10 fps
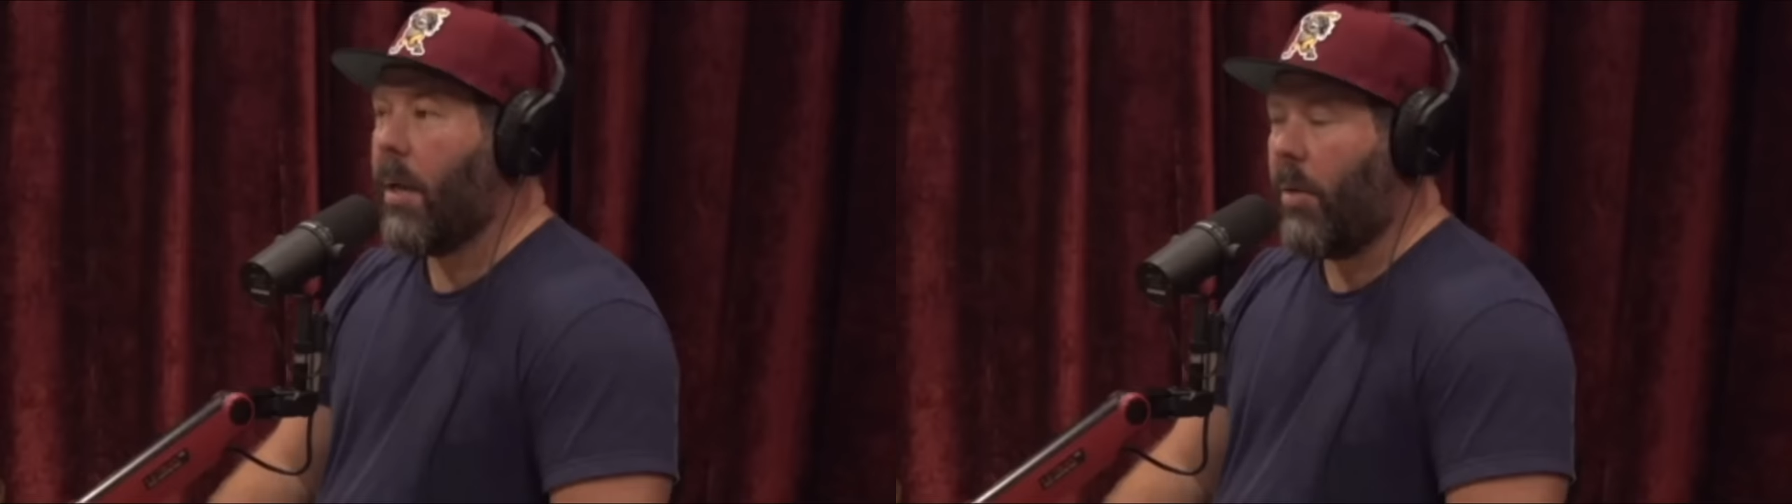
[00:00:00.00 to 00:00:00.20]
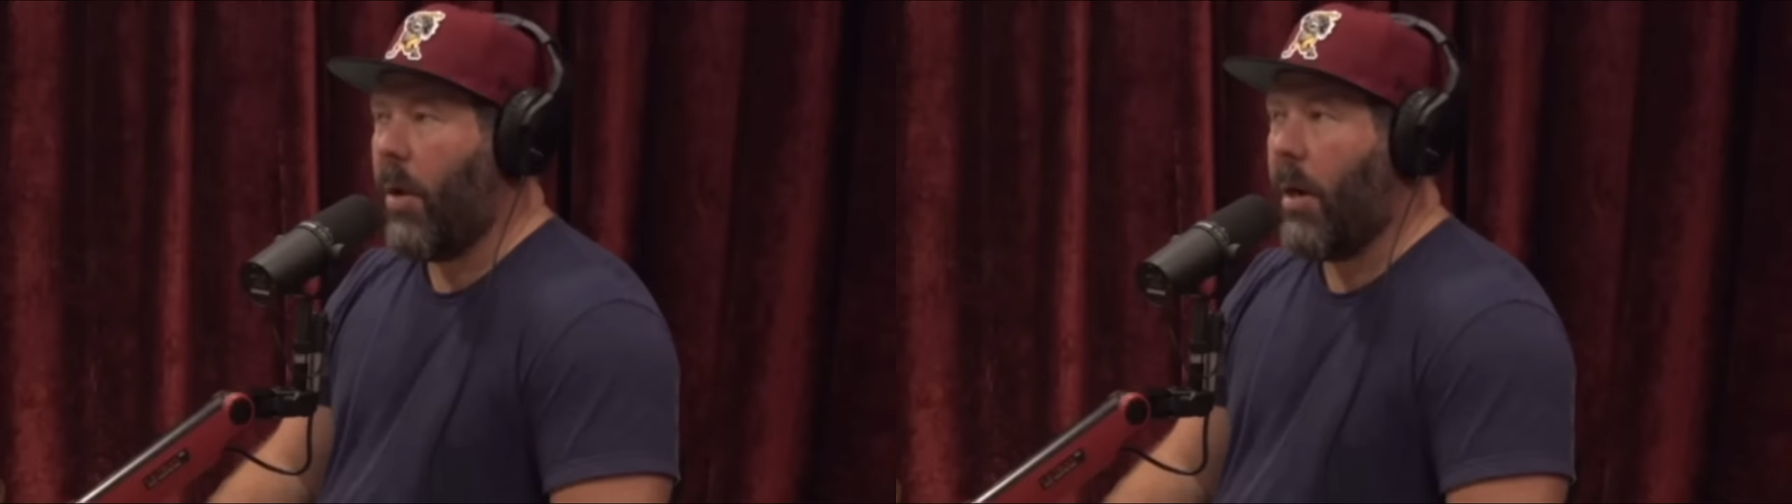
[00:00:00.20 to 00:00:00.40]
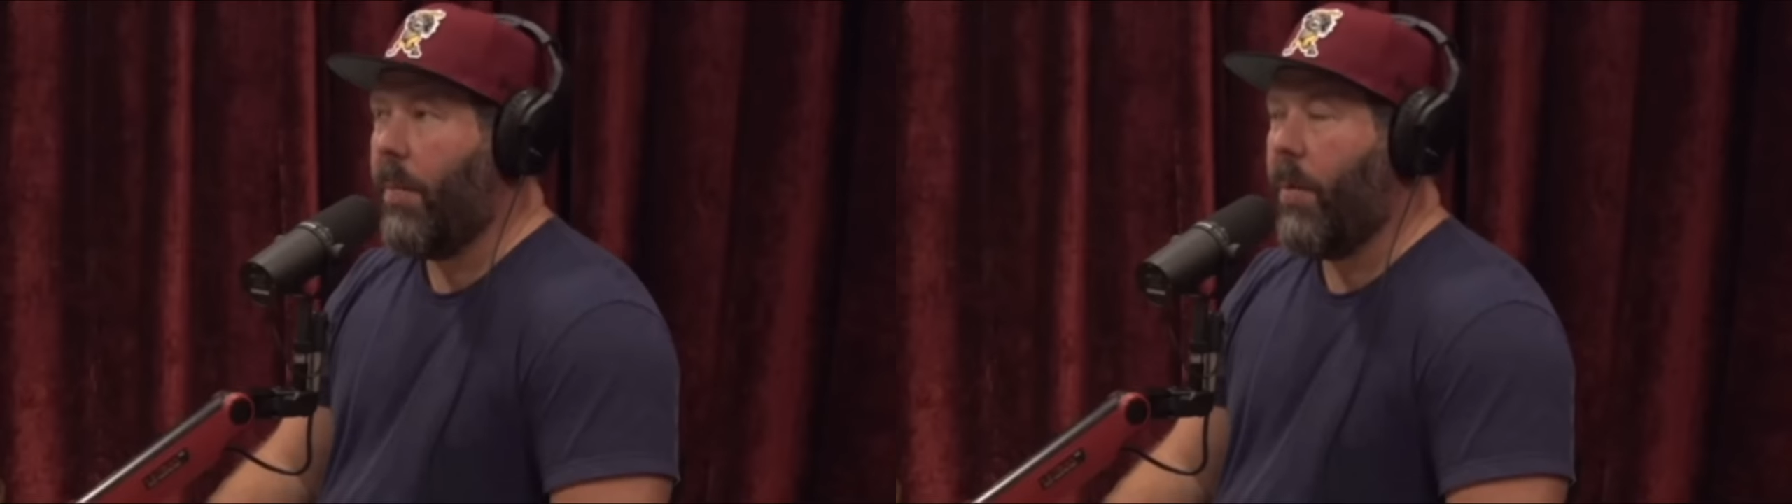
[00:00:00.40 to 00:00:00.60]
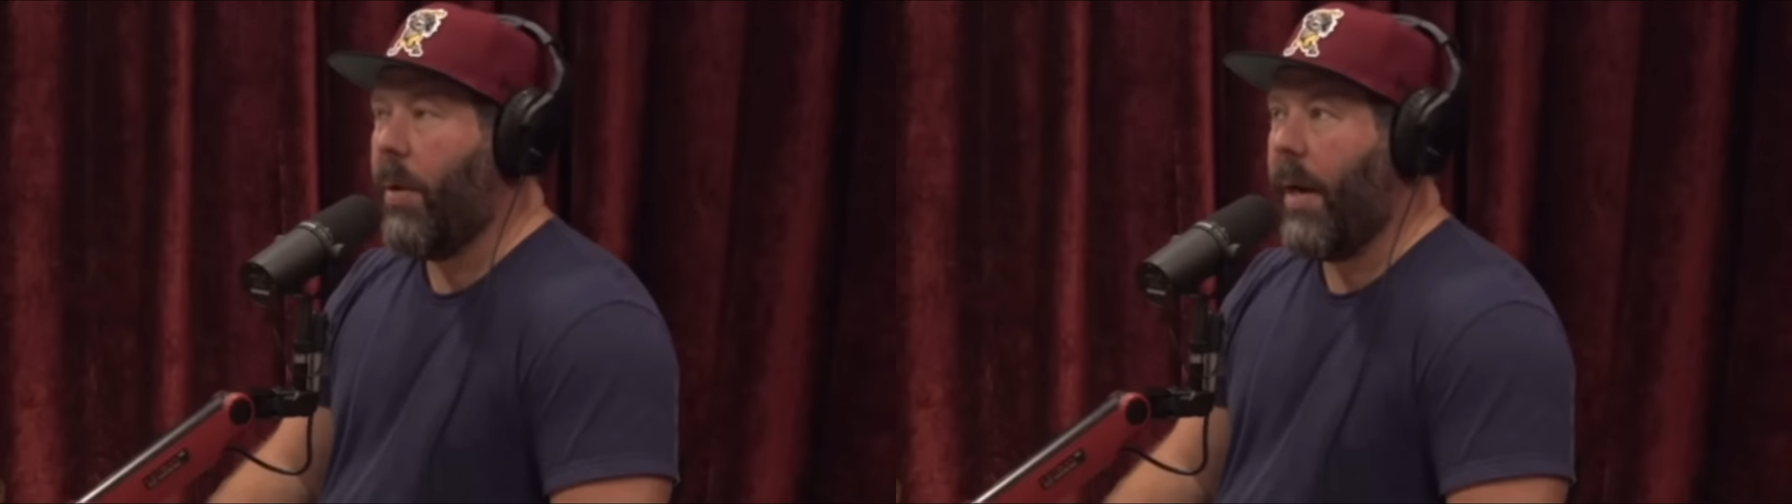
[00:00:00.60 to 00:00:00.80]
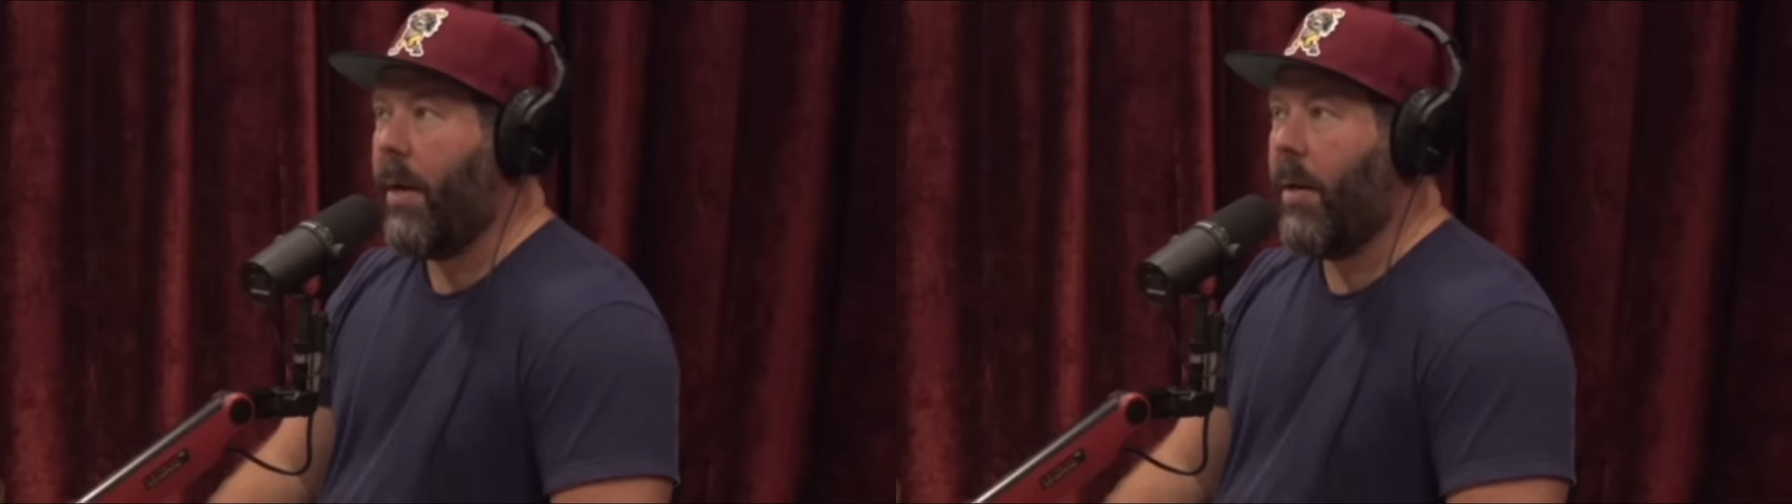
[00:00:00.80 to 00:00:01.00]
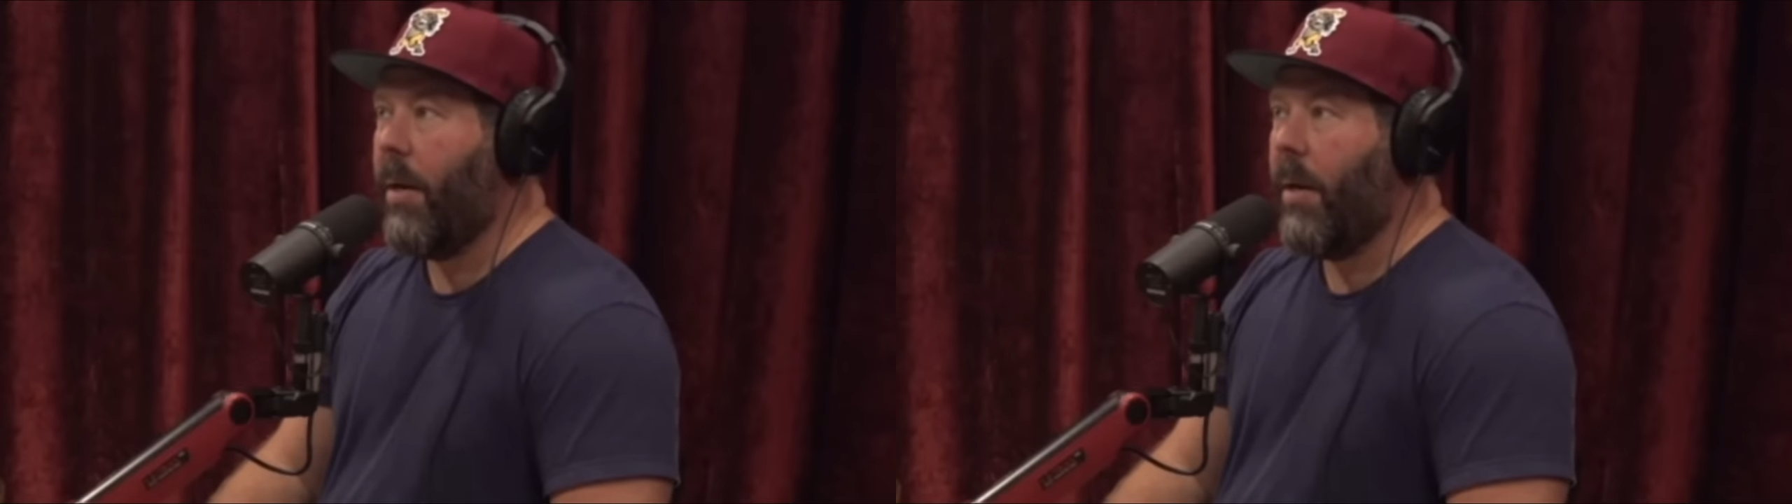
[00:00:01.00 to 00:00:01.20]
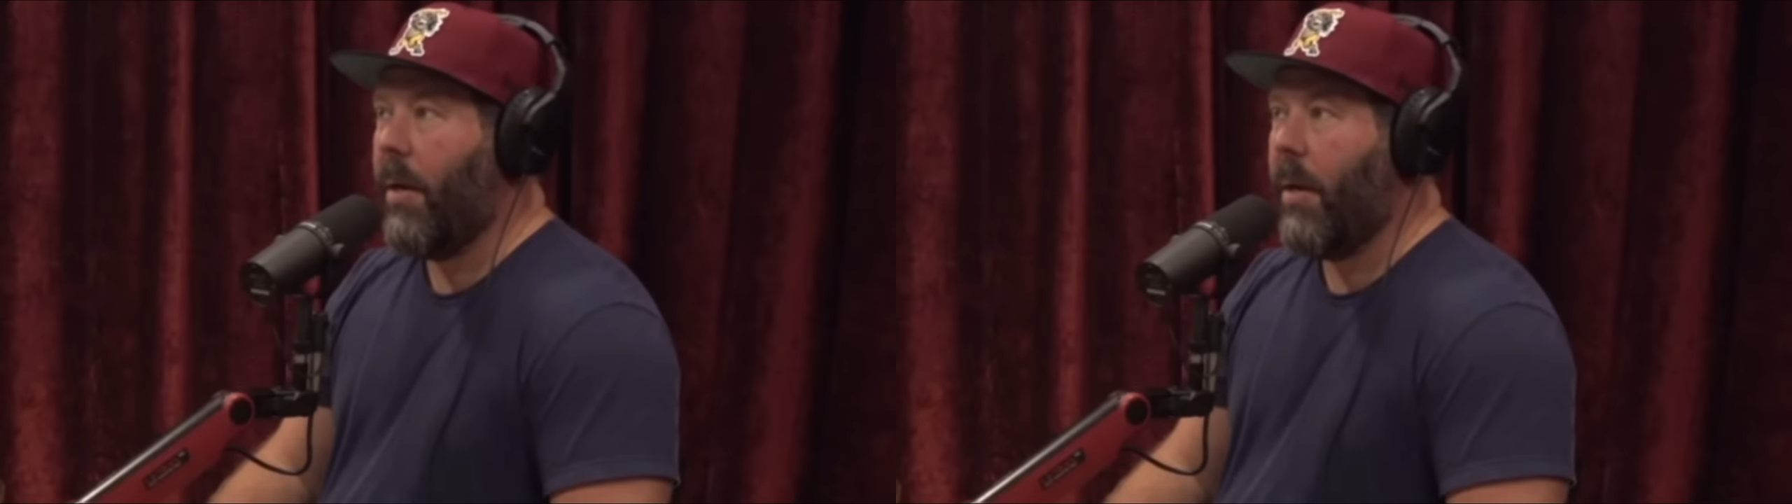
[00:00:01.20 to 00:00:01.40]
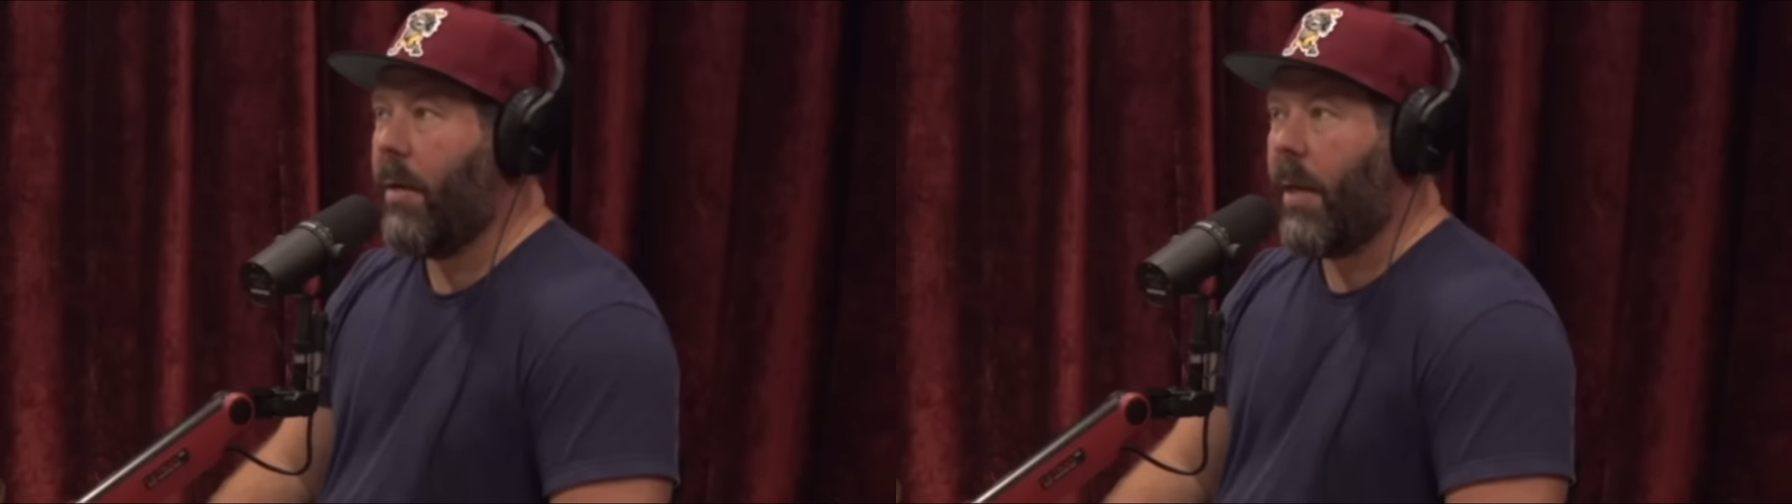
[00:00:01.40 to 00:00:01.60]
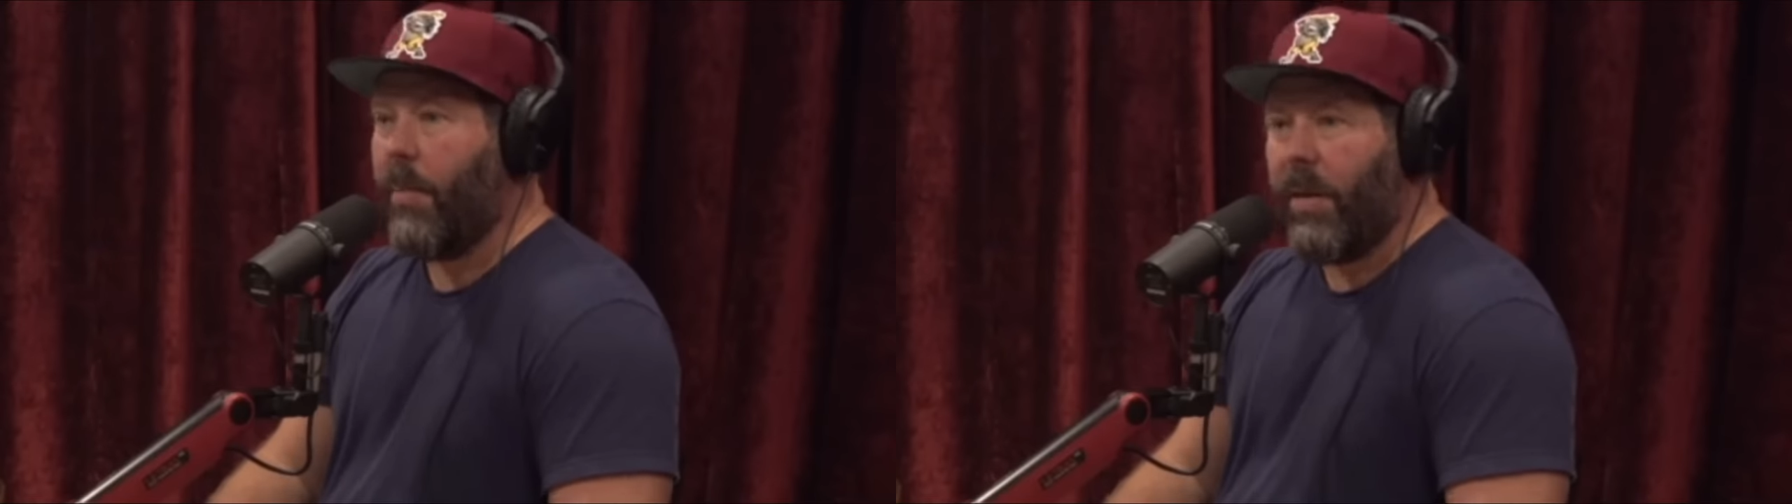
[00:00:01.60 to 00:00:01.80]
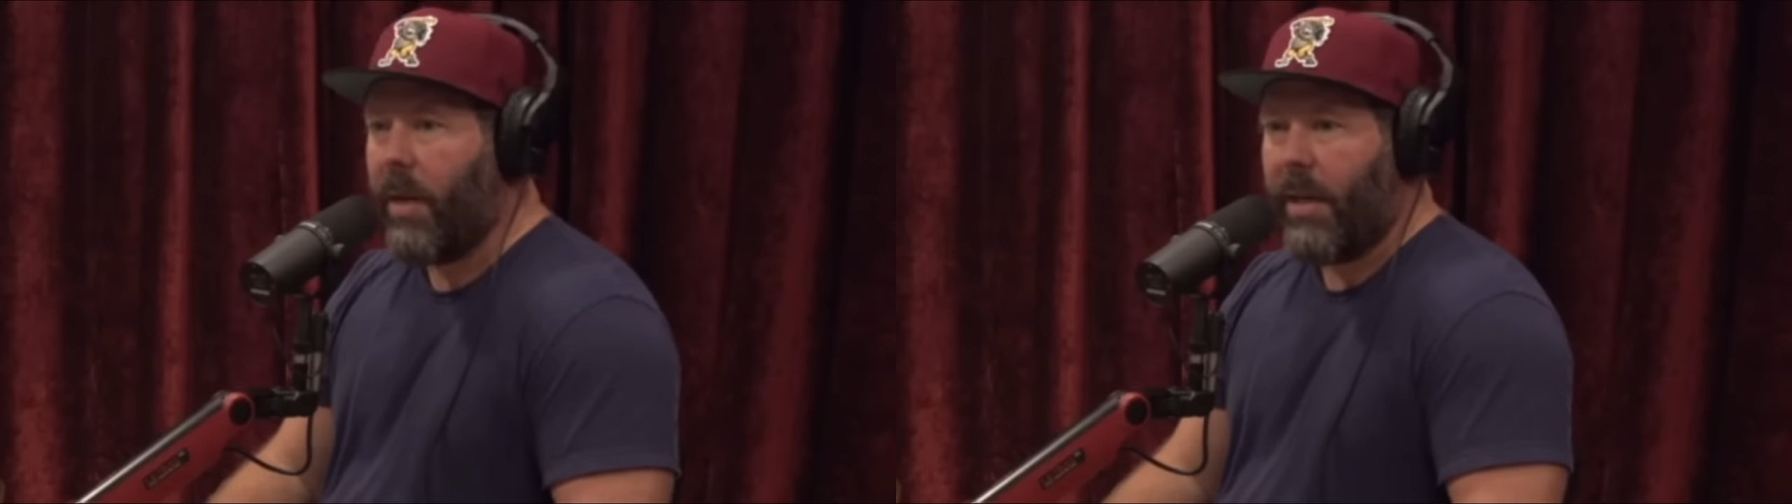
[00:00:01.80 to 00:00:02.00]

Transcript: uh, I thought I could pull it out. Same reason